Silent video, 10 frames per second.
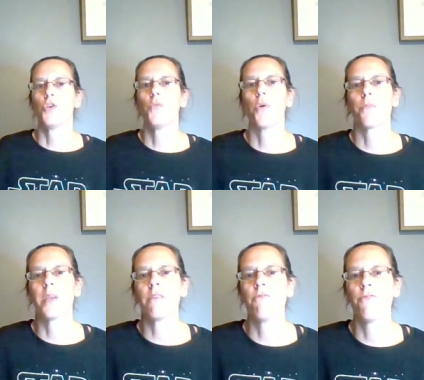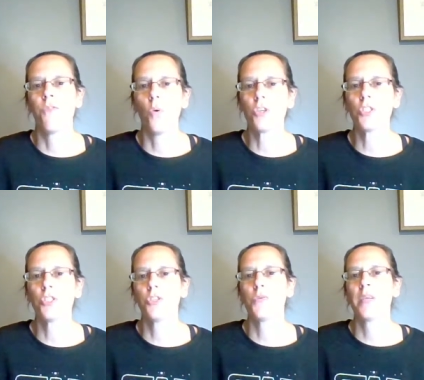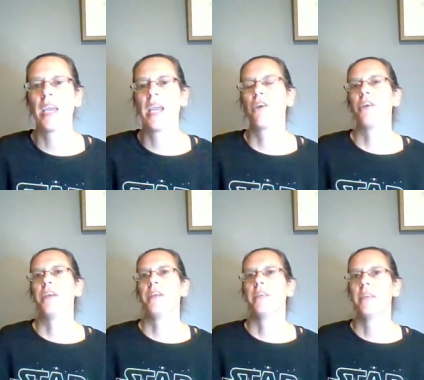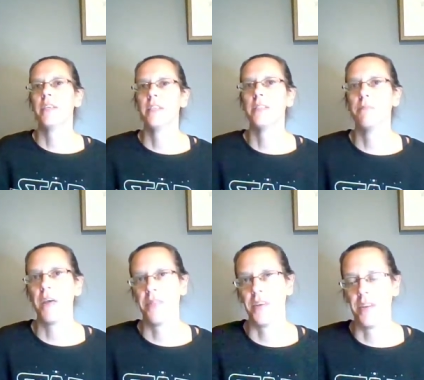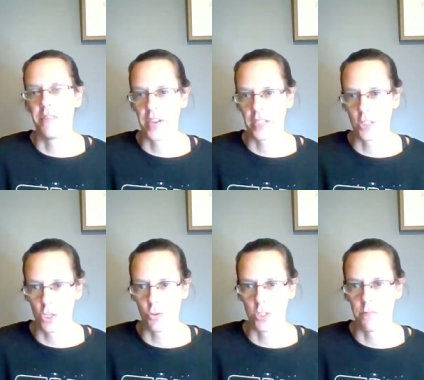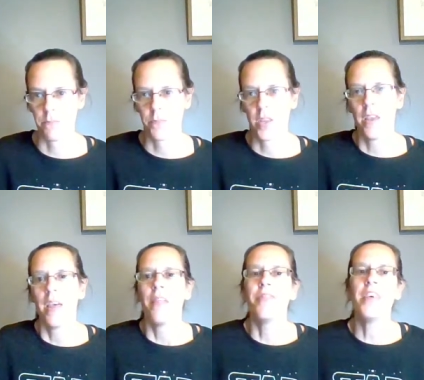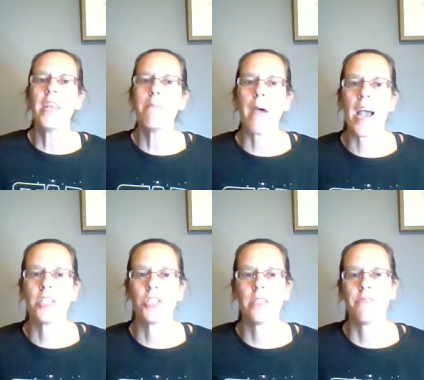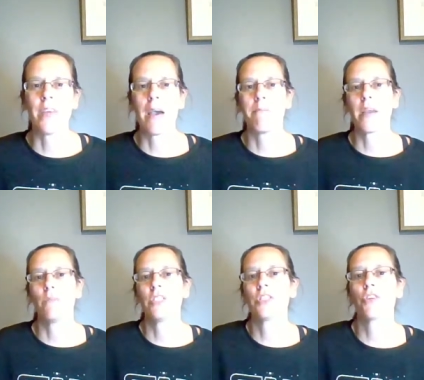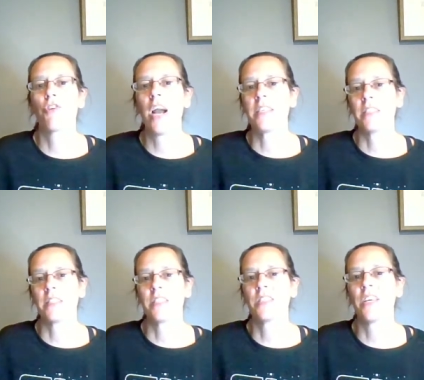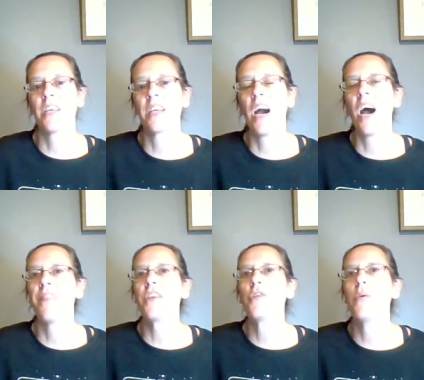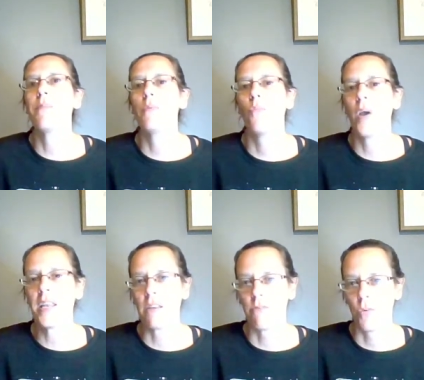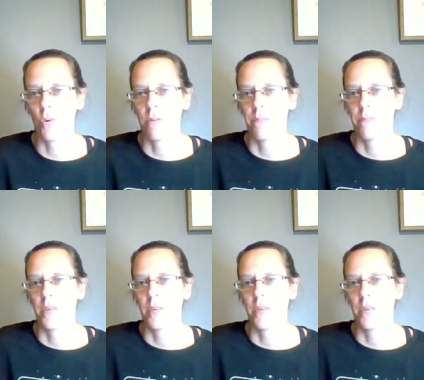You are being forced to carry his method of execution. Then imagine if that man was the Christ, the Son of God that you had been waiting for.